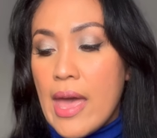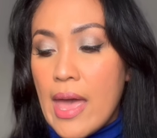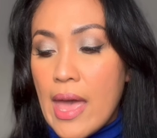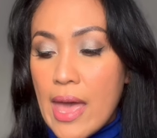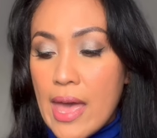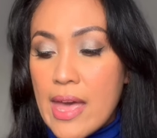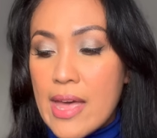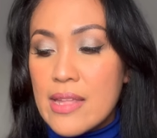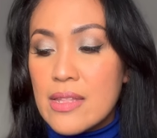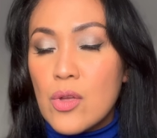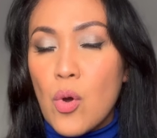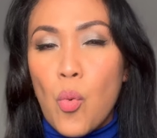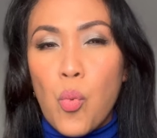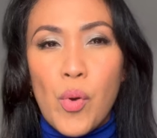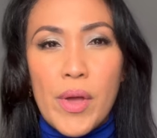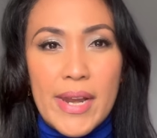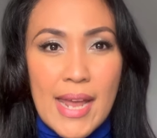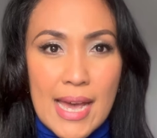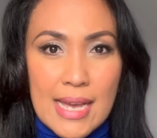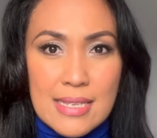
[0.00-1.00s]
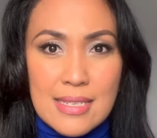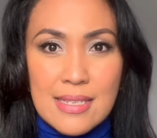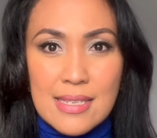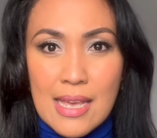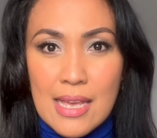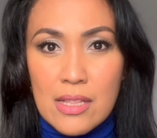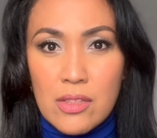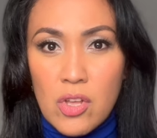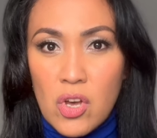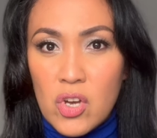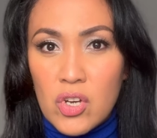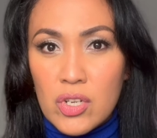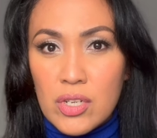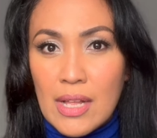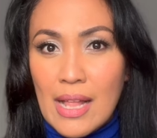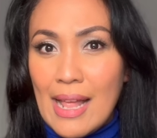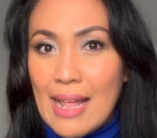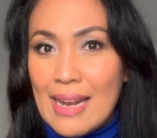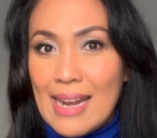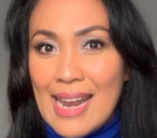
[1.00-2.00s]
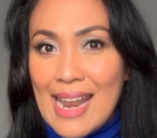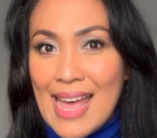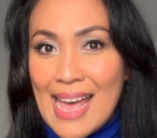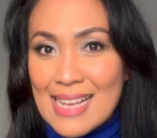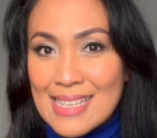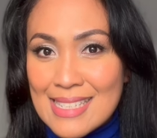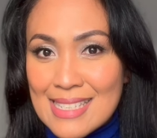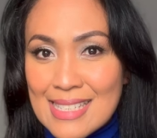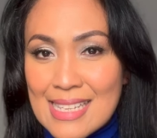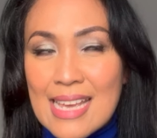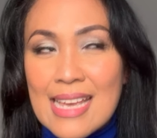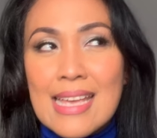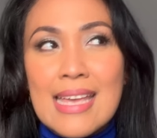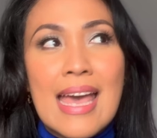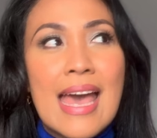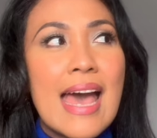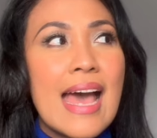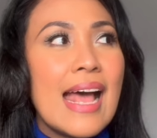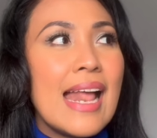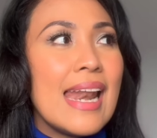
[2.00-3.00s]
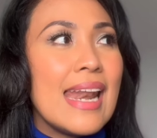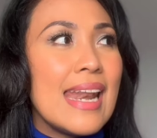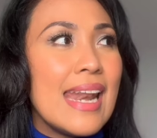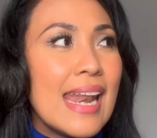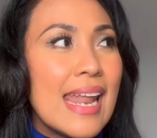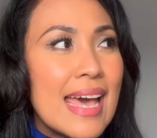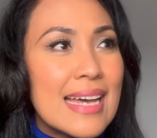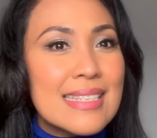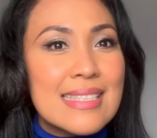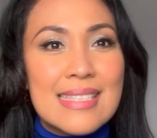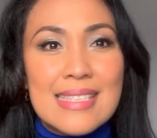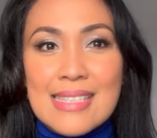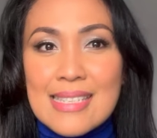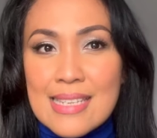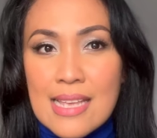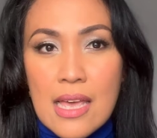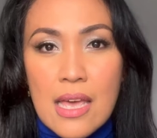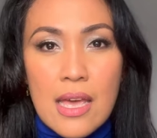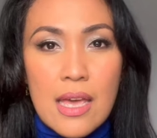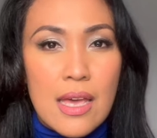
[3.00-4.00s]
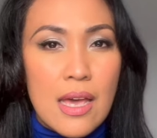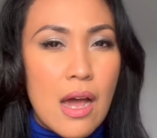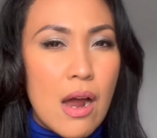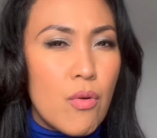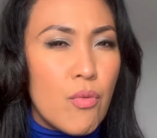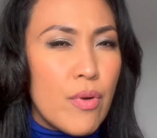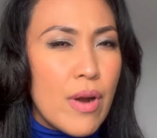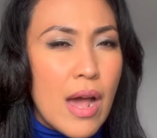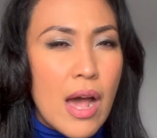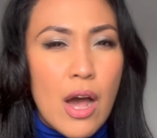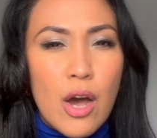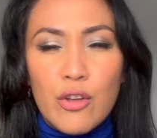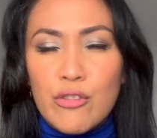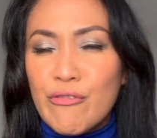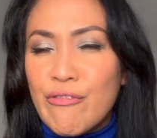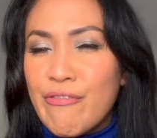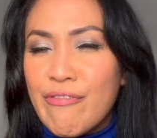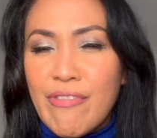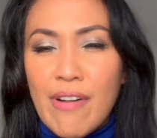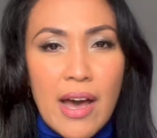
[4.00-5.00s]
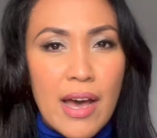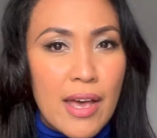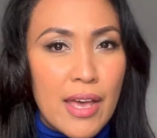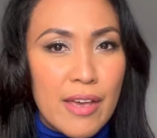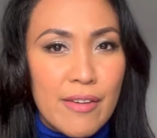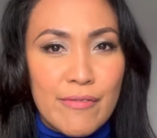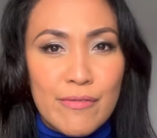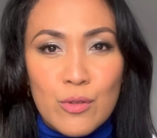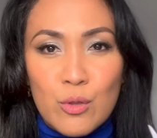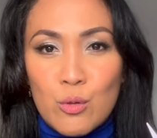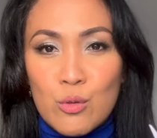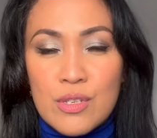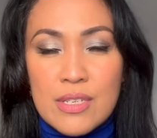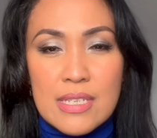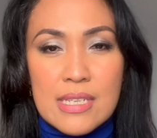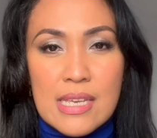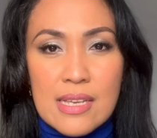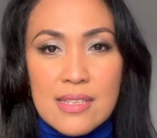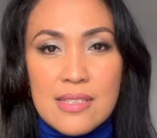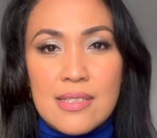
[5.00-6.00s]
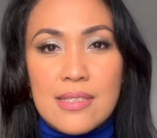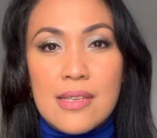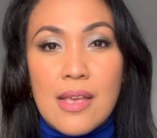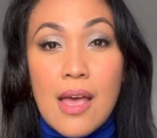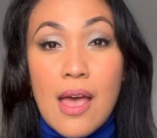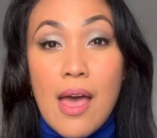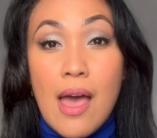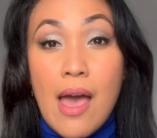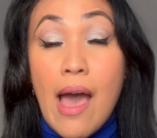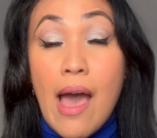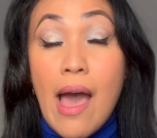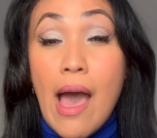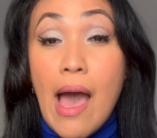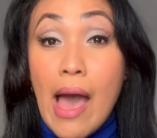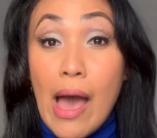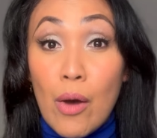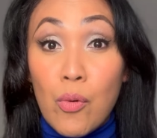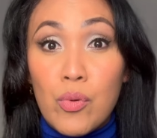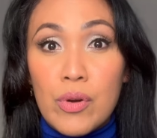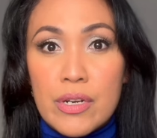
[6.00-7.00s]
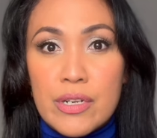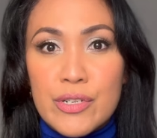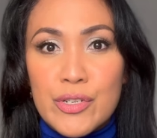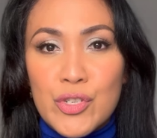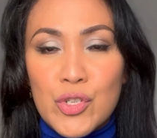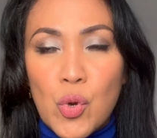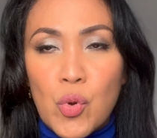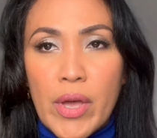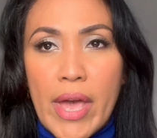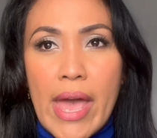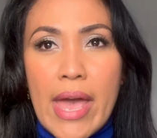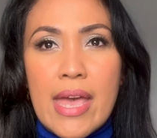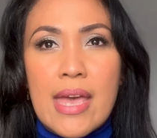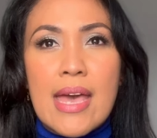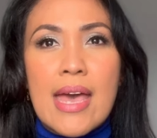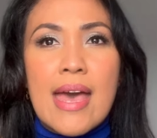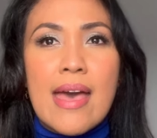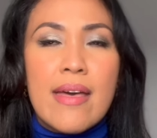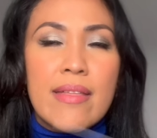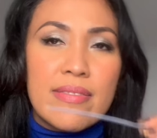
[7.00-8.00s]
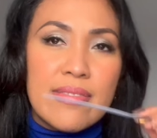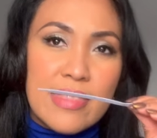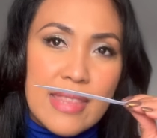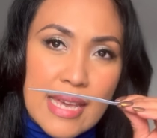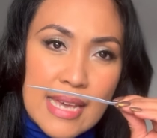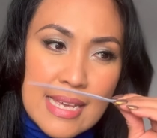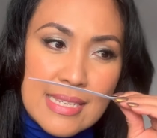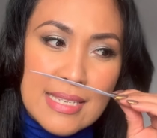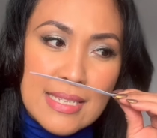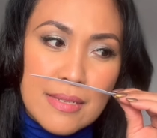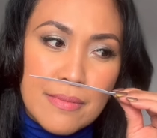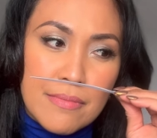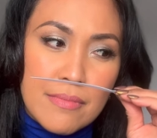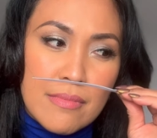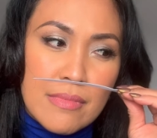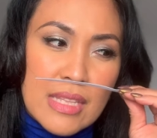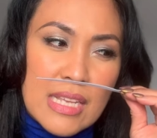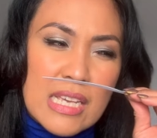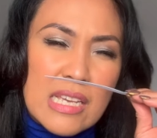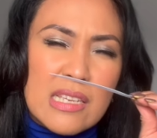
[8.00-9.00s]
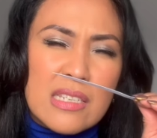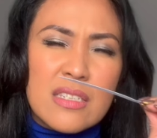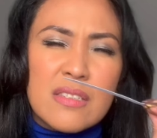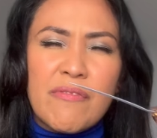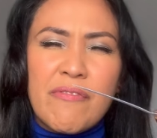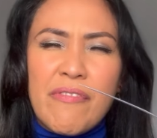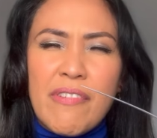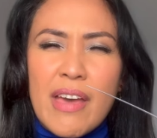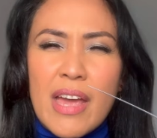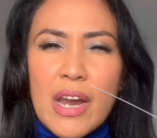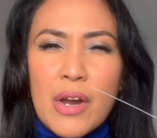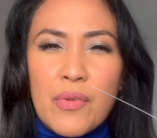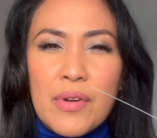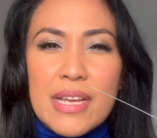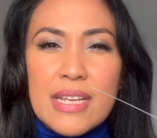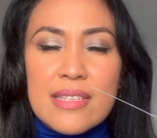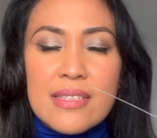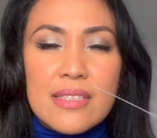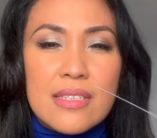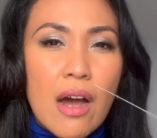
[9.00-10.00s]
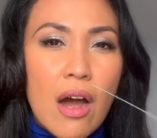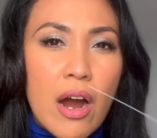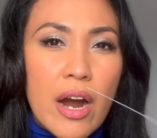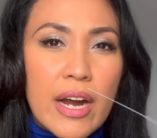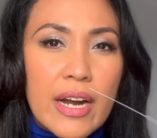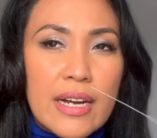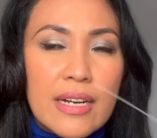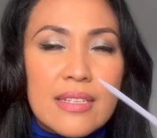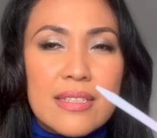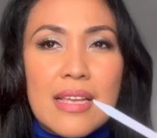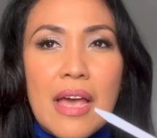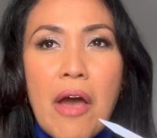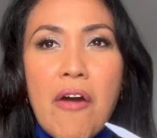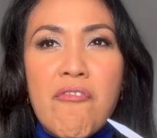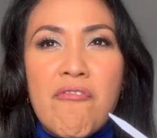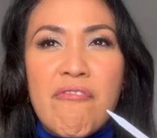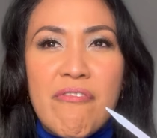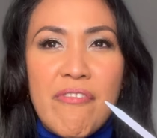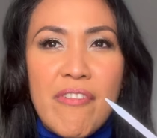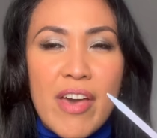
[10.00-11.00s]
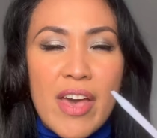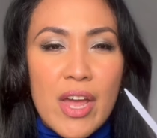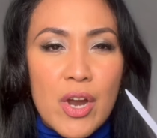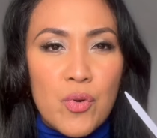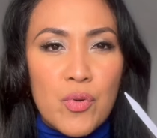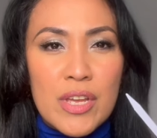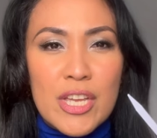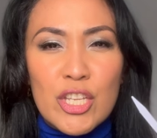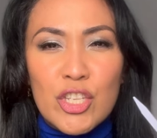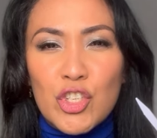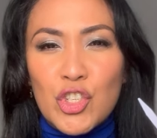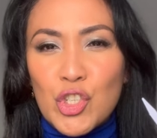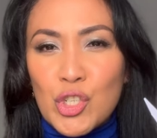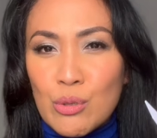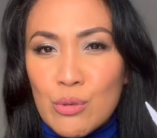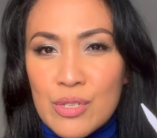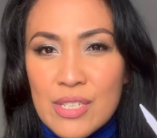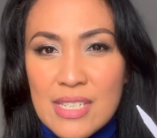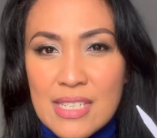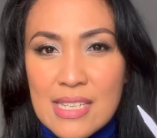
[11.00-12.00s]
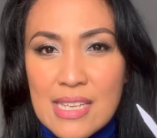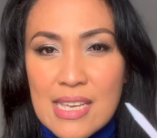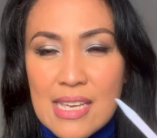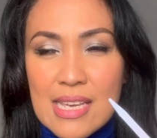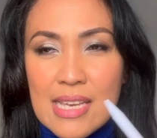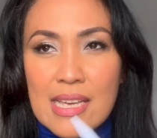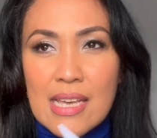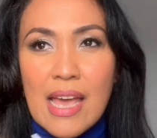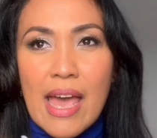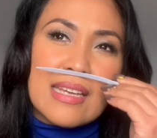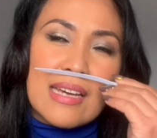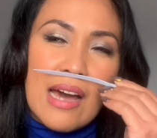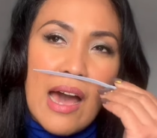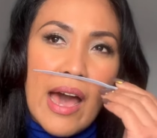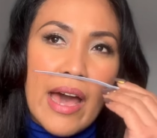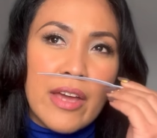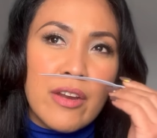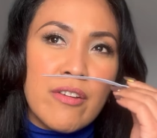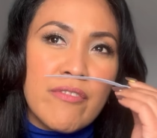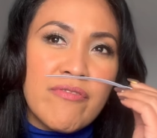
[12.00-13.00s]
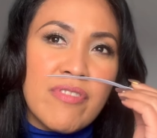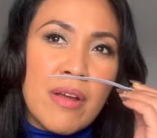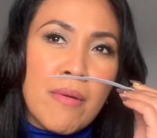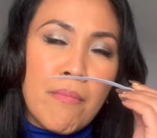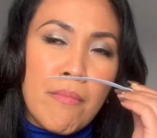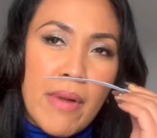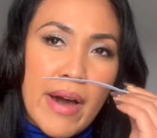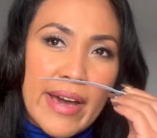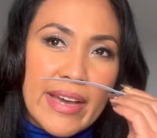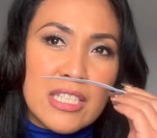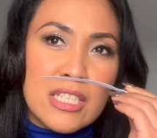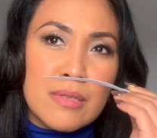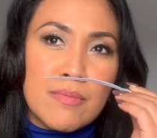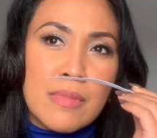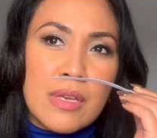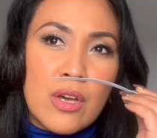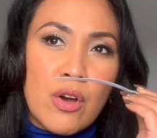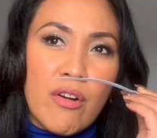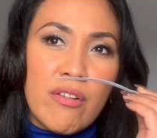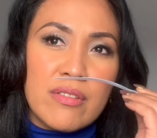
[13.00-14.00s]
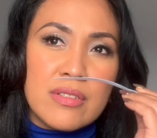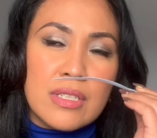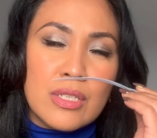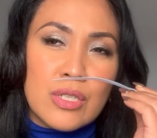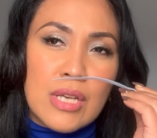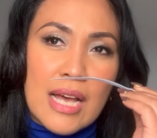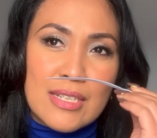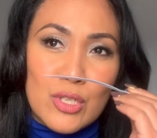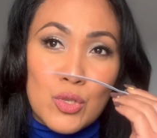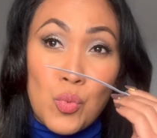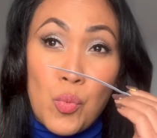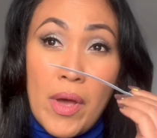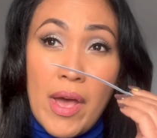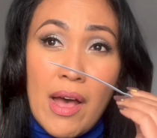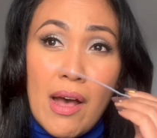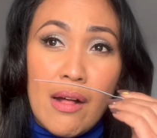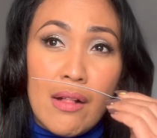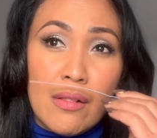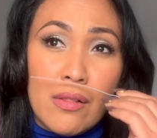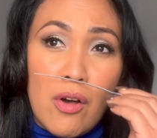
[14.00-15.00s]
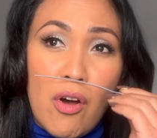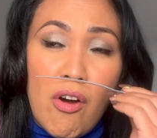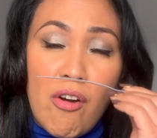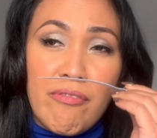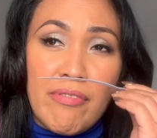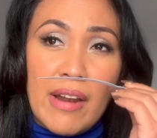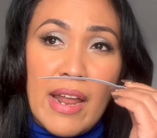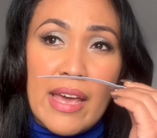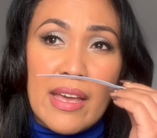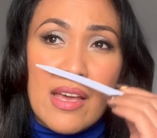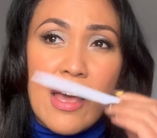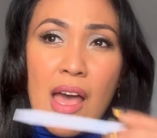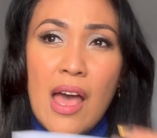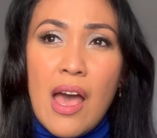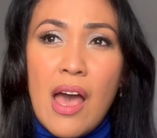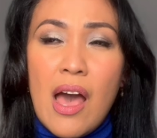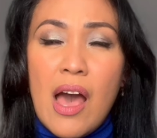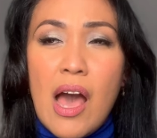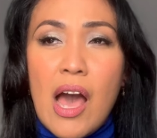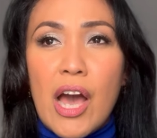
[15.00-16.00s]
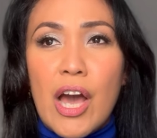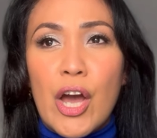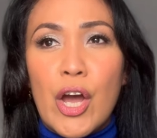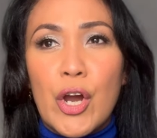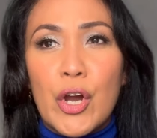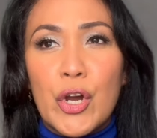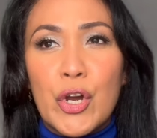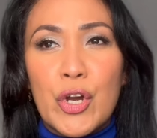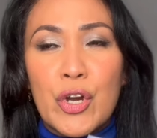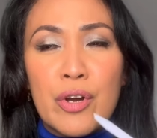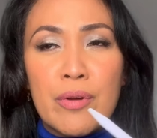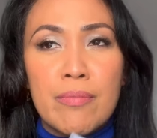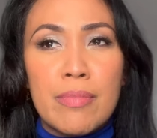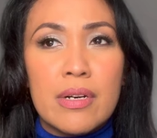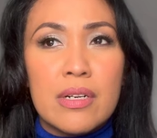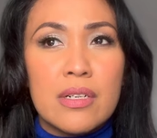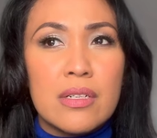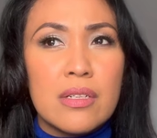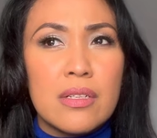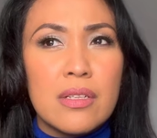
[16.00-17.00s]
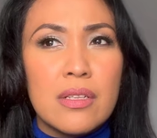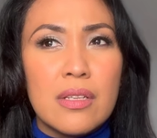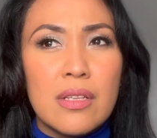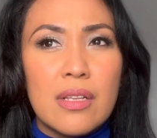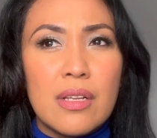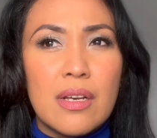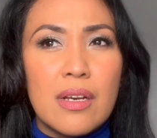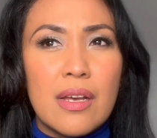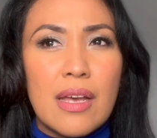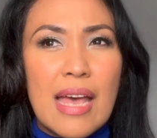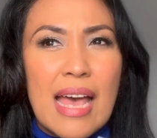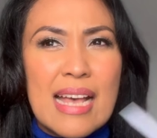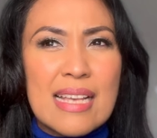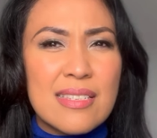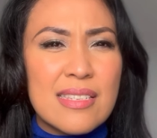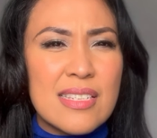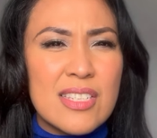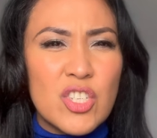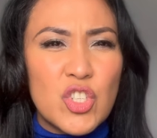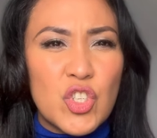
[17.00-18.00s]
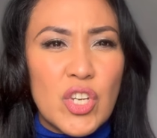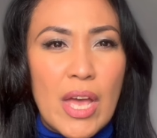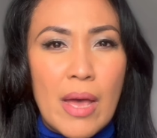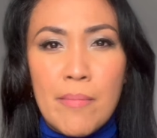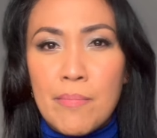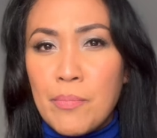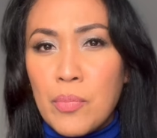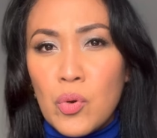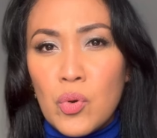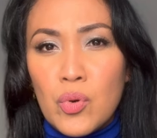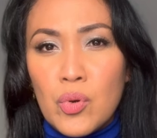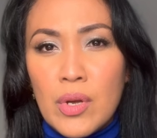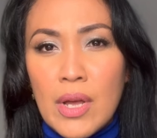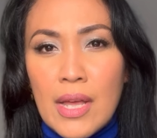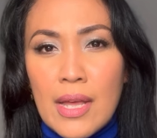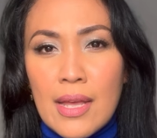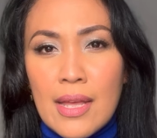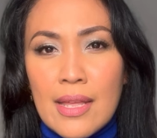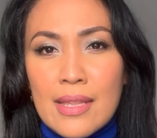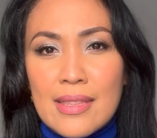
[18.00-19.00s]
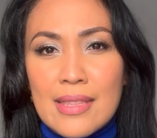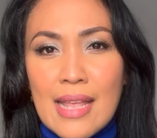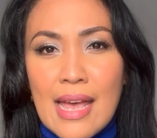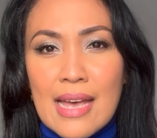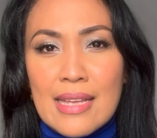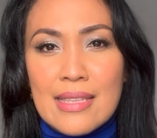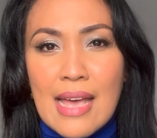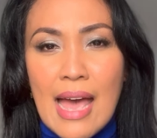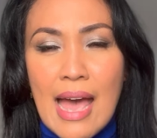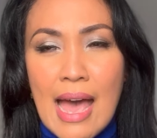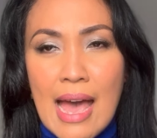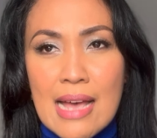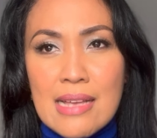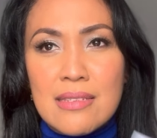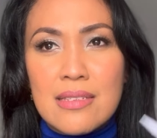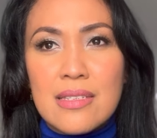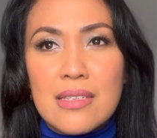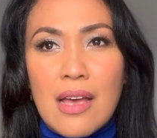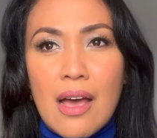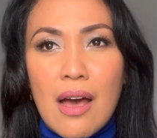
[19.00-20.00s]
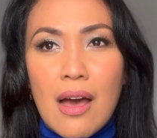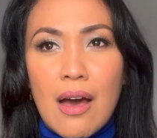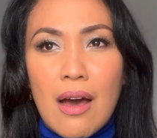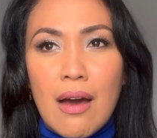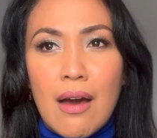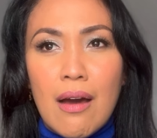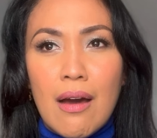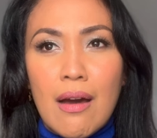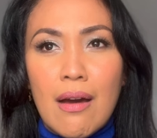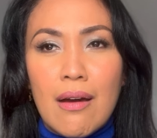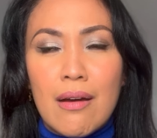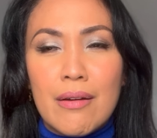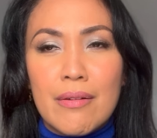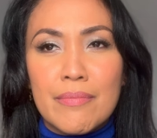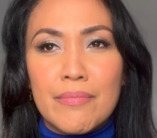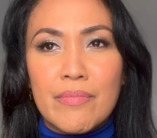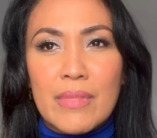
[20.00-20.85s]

And when I say long lasting, let's say around five to six hours, okay? This is very tart, very juicy. Kind of reminds me of as well of like a herbal essence shampoo that has uh,